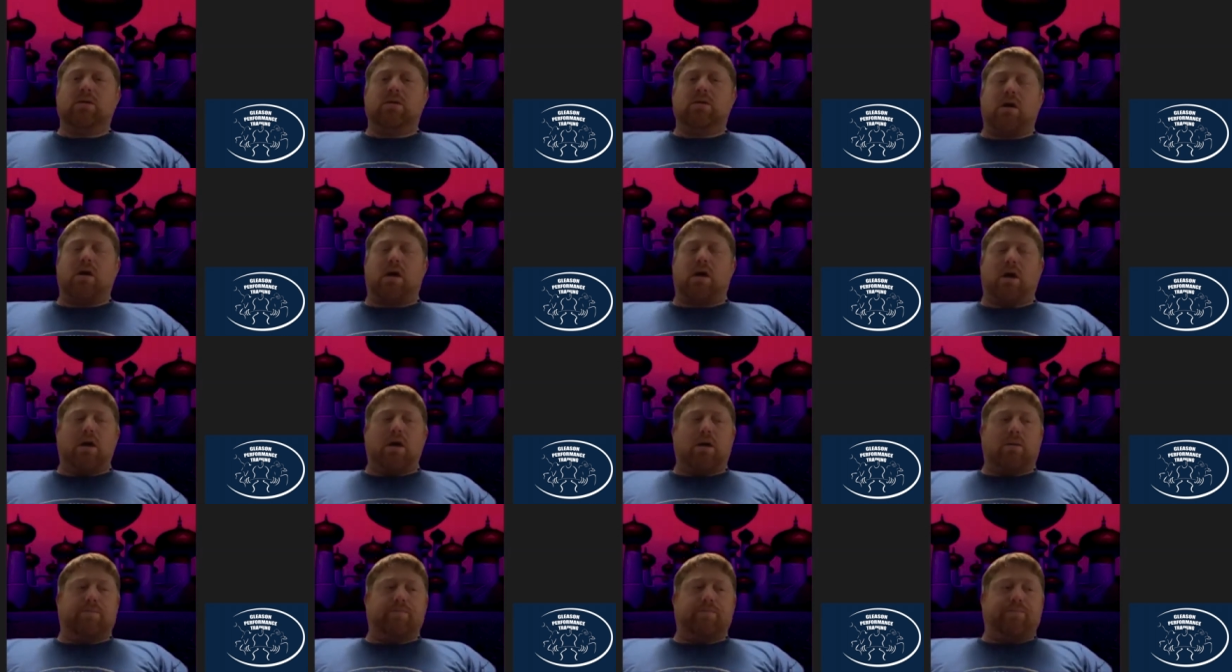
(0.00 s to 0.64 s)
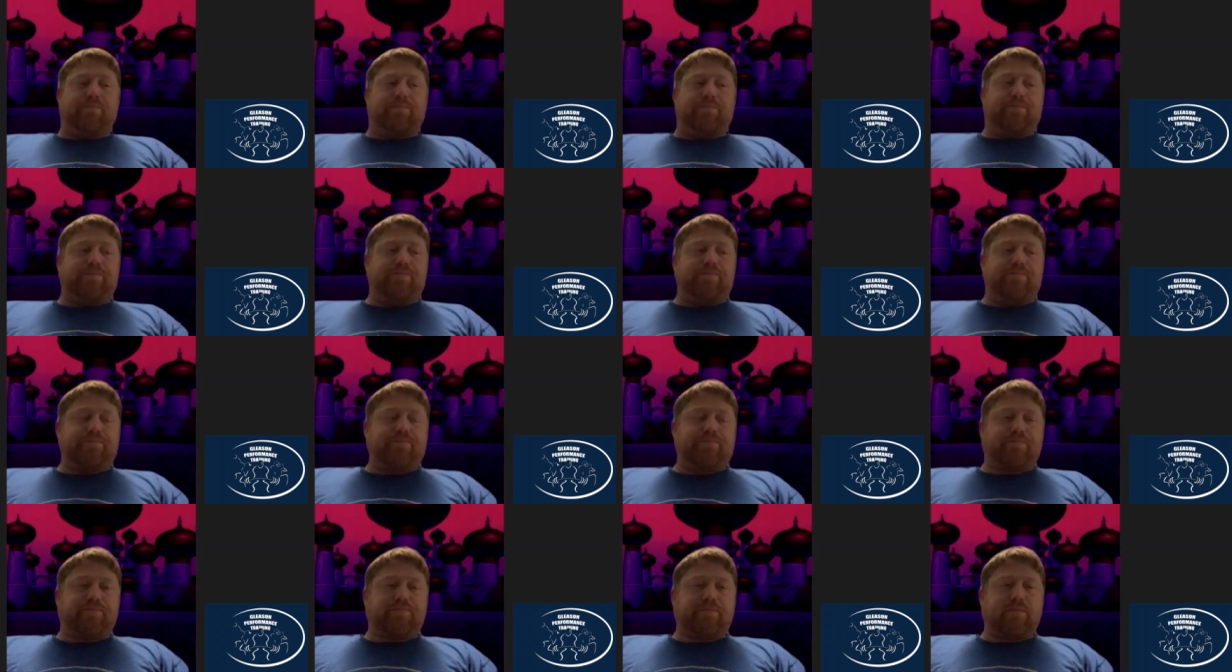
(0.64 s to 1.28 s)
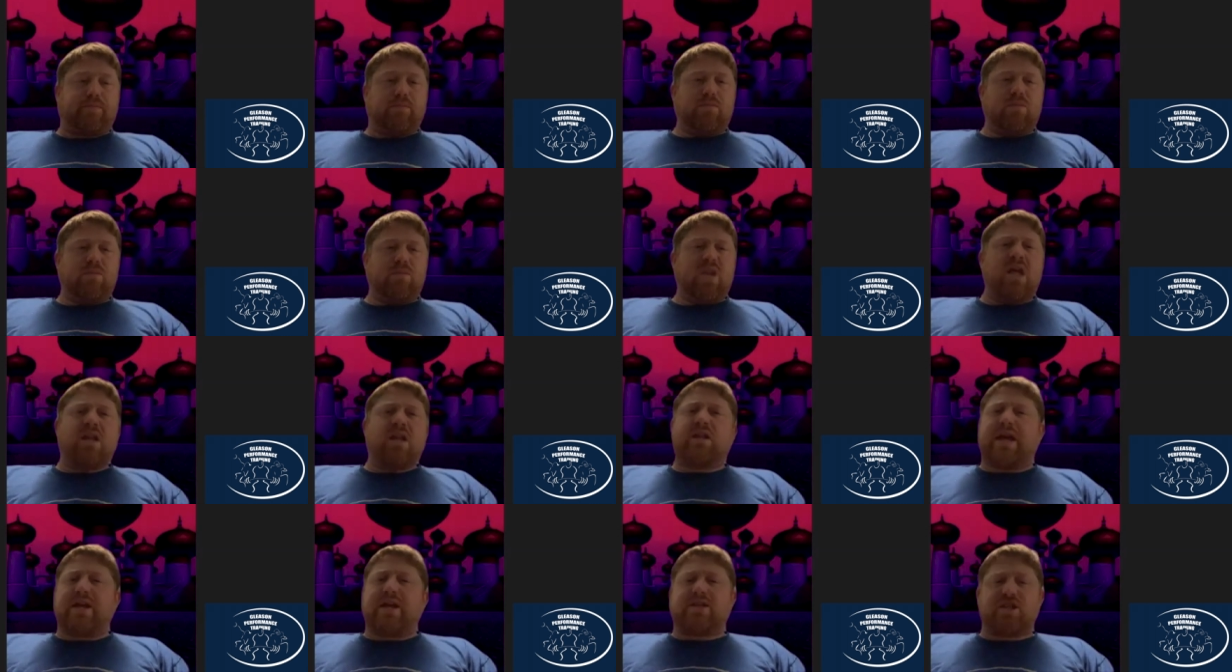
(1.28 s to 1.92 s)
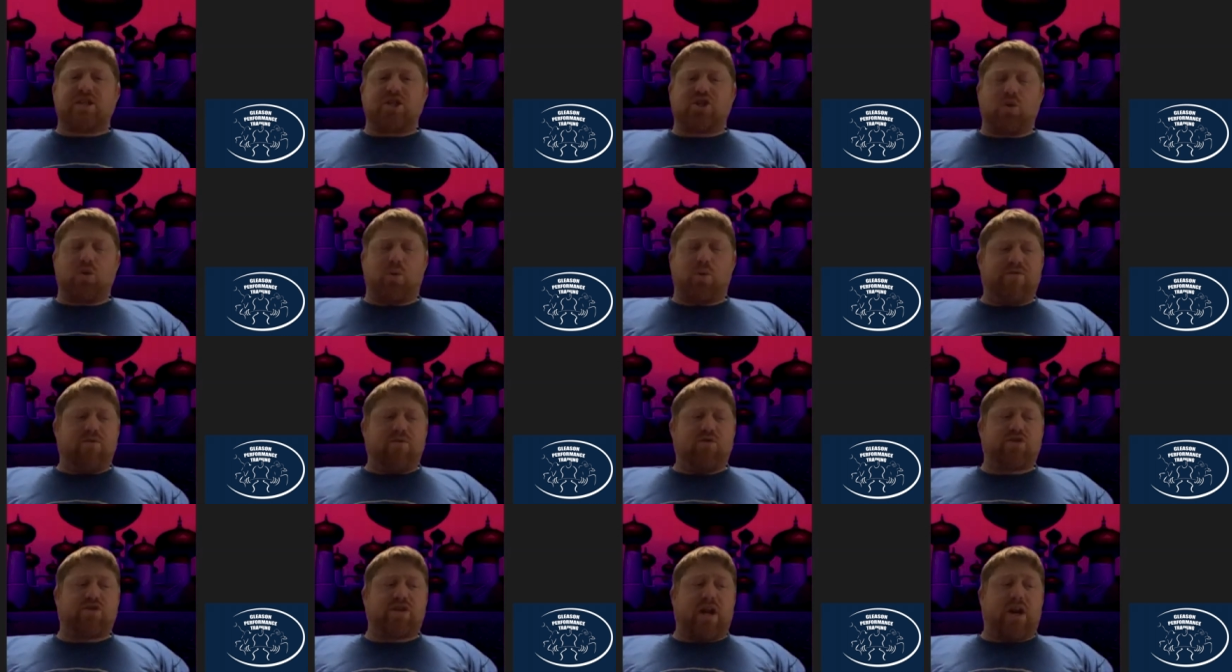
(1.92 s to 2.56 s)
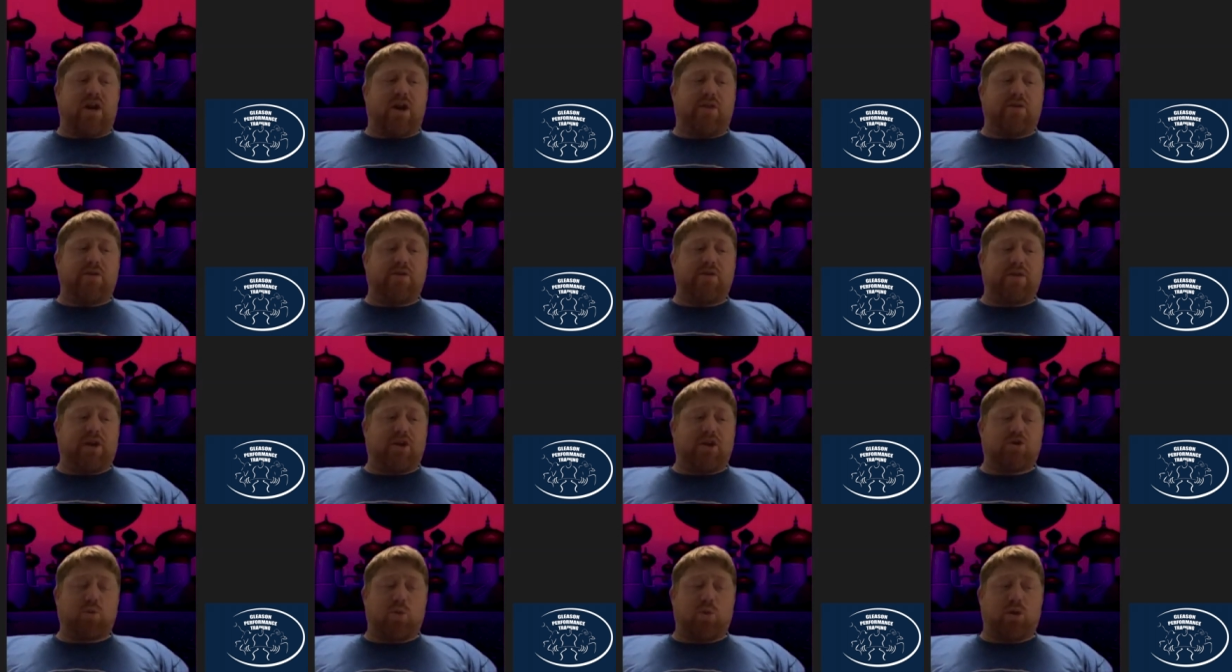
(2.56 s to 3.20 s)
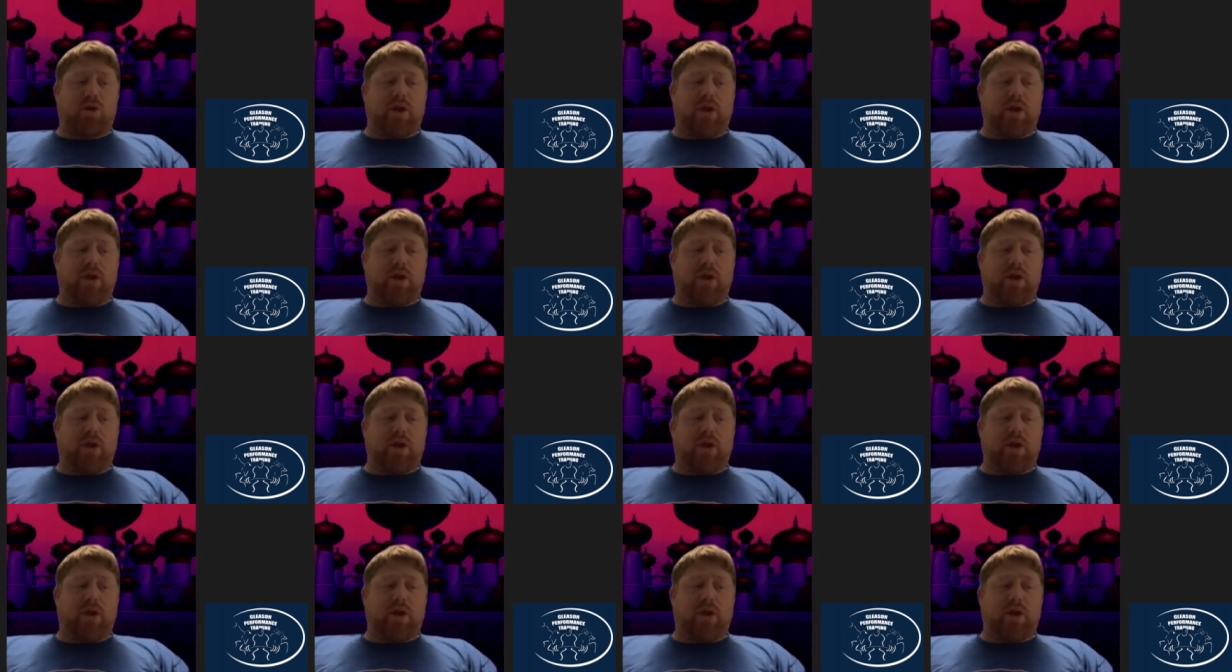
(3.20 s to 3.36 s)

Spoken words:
Like you said too, we've used that in other things where